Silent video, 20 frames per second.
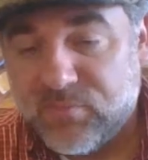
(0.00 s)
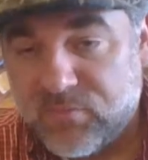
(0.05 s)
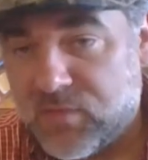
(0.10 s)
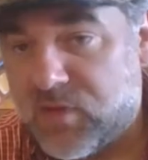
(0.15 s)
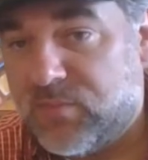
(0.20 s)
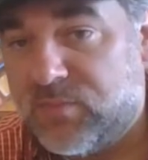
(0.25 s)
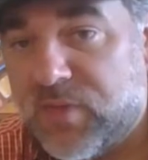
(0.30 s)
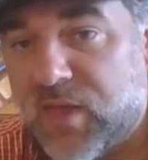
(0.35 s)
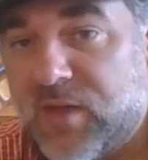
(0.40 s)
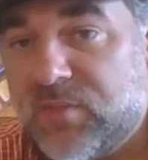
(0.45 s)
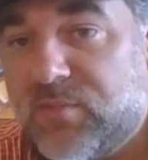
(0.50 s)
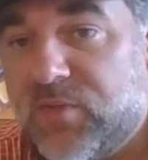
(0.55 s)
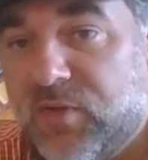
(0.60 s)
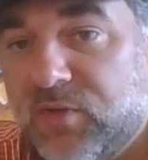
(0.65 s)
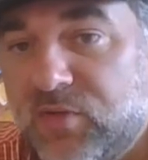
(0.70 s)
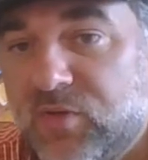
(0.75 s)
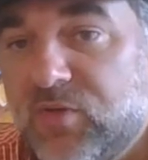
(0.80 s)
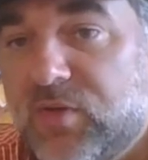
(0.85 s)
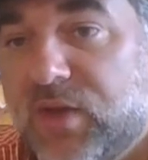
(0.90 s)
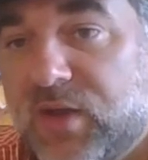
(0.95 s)
a black
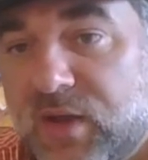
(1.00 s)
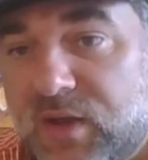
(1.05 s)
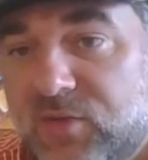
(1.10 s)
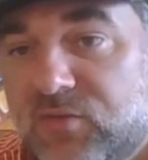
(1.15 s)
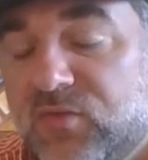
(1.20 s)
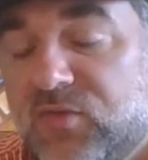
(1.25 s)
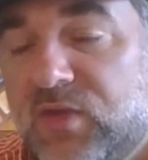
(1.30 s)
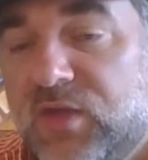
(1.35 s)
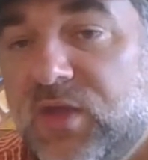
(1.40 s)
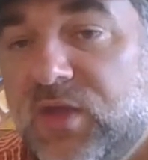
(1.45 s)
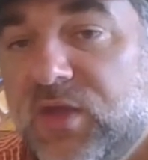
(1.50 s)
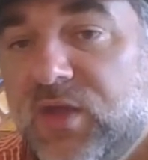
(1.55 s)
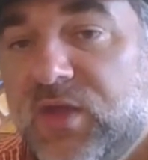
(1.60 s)
belt who can actually